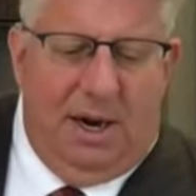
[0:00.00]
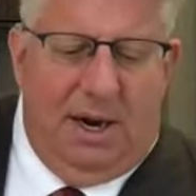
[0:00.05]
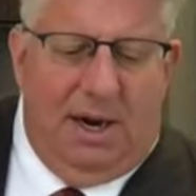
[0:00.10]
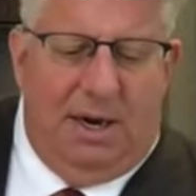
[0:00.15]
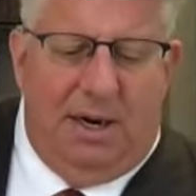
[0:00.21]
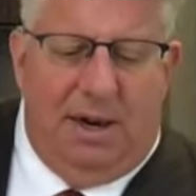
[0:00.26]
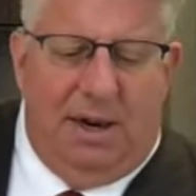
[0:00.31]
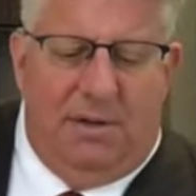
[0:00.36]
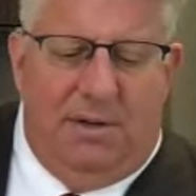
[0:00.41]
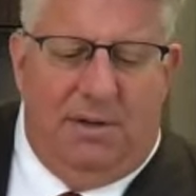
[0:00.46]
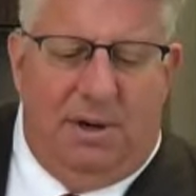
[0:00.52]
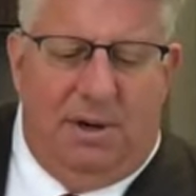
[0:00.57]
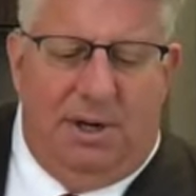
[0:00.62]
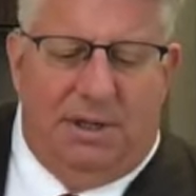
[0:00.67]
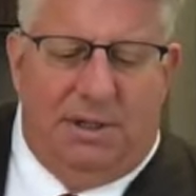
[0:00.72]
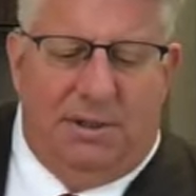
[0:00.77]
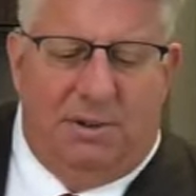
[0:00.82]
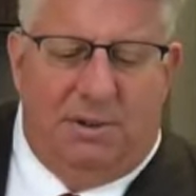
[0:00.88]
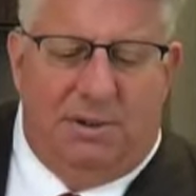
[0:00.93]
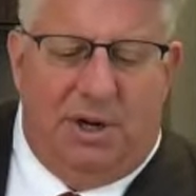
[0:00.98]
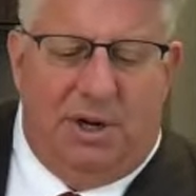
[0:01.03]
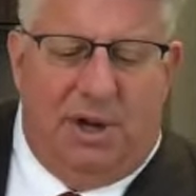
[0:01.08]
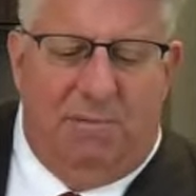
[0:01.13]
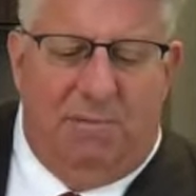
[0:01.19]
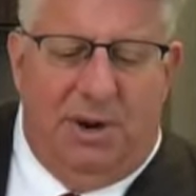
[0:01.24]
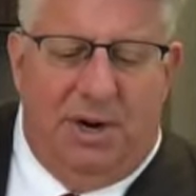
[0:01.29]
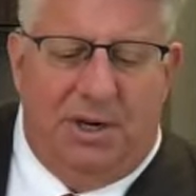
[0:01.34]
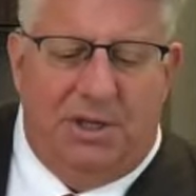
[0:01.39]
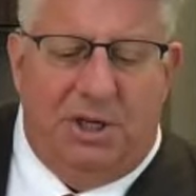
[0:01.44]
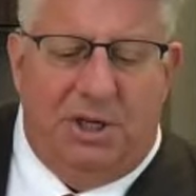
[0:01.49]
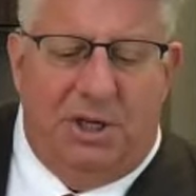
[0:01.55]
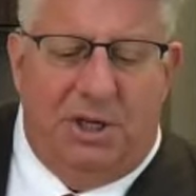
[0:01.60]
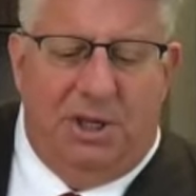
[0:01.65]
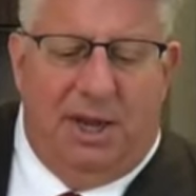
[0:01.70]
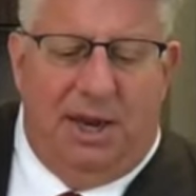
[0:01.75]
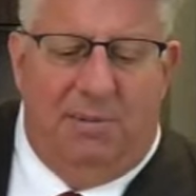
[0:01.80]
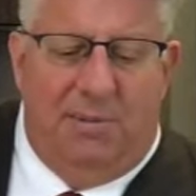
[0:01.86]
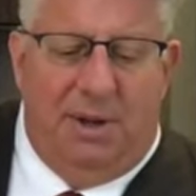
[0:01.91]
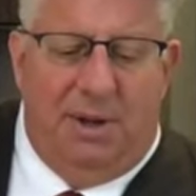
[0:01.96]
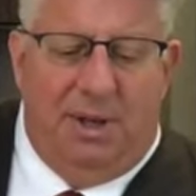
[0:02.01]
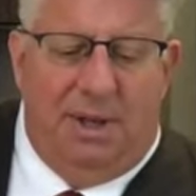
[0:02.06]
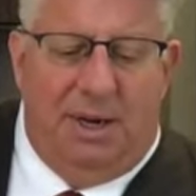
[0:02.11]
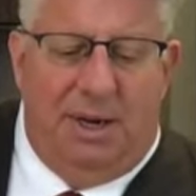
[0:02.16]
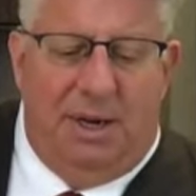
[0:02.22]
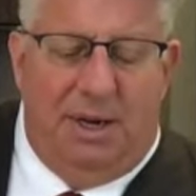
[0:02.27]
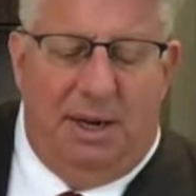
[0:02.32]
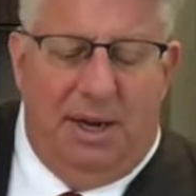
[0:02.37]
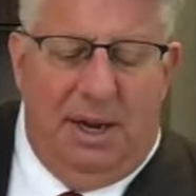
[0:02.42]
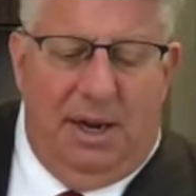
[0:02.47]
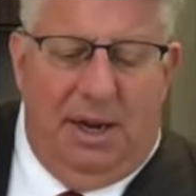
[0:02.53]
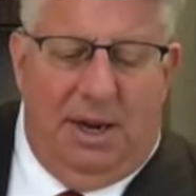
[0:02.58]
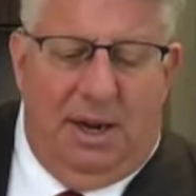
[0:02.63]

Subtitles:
Another is what's called pension liability,